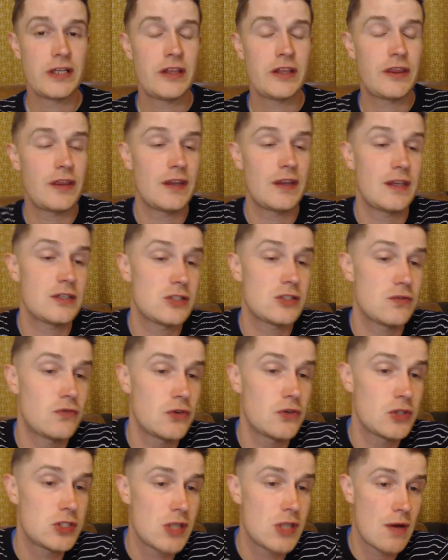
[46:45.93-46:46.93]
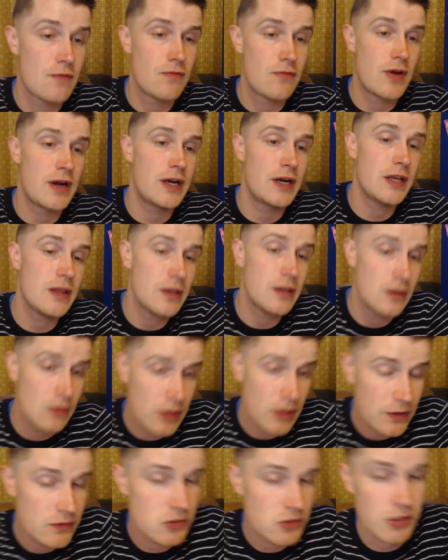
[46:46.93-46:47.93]
think that's the first time I've read it in the New
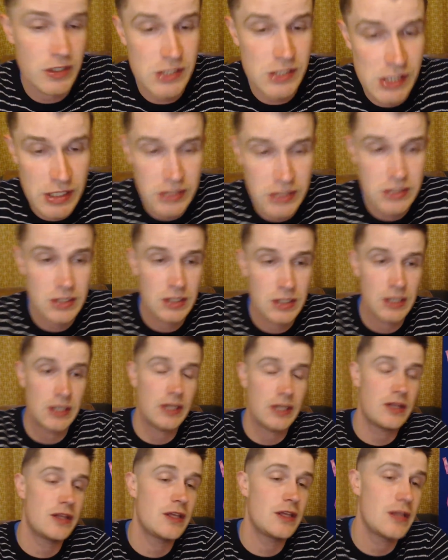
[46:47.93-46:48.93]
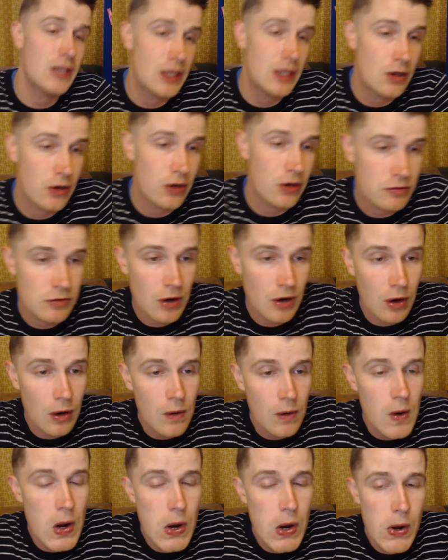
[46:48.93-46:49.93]
Living Translation, and I think they got it wrong.
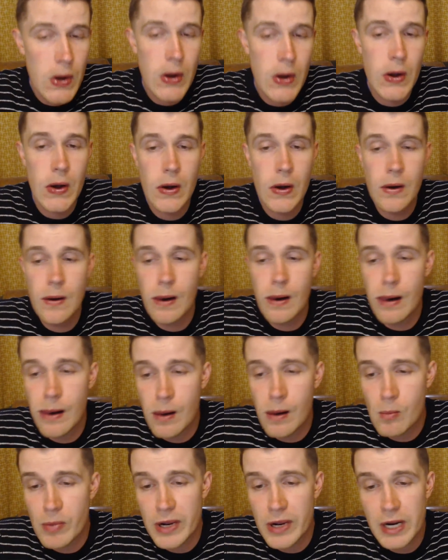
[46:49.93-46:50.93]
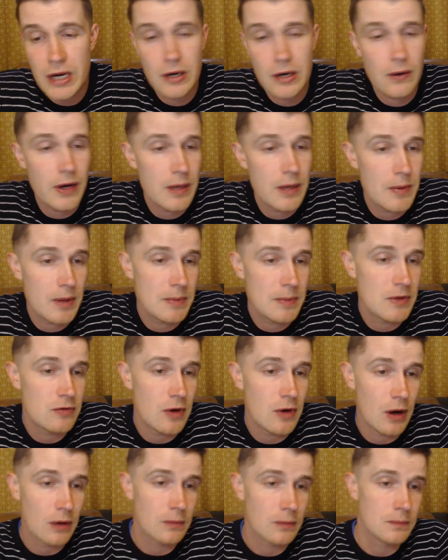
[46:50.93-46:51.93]
But I might be wrong.